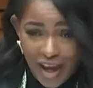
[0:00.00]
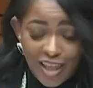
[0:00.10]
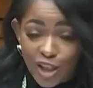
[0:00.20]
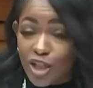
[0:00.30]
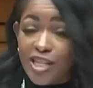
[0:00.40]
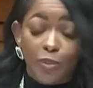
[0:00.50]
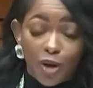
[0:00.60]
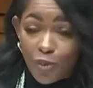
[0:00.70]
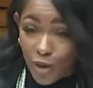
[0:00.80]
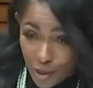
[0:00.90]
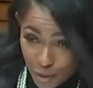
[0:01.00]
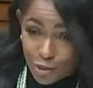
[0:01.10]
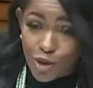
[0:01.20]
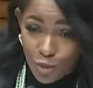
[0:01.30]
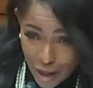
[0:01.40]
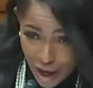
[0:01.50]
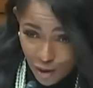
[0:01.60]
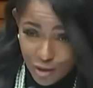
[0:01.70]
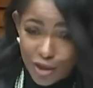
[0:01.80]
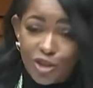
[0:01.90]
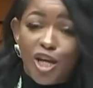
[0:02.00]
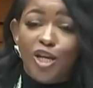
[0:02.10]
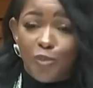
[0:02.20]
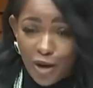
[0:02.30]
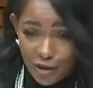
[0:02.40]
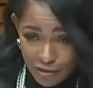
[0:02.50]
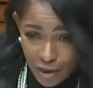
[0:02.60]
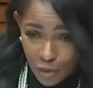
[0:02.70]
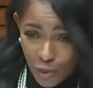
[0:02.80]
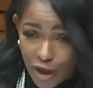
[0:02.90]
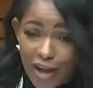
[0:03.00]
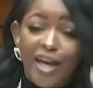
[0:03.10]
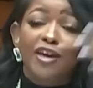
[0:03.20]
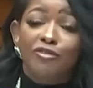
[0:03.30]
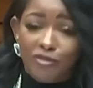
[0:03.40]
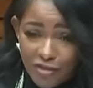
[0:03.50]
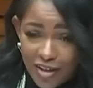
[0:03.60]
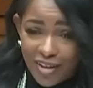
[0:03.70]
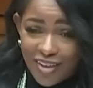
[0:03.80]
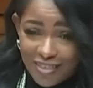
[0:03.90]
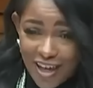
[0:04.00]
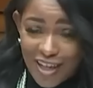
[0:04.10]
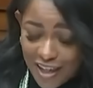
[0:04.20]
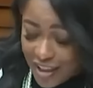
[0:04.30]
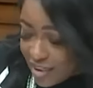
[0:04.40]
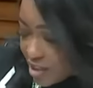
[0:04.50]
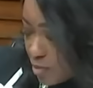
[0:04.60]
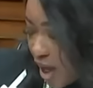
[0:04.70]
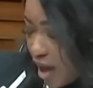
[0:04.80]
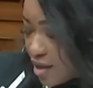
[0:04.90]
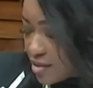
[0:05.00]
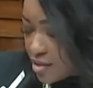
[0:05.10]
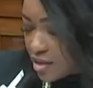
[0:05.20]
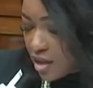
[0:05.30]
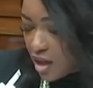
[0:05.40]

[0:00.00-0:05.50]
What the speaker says: It looks like we're gonna run up on two now, January and February, if they can get this passed.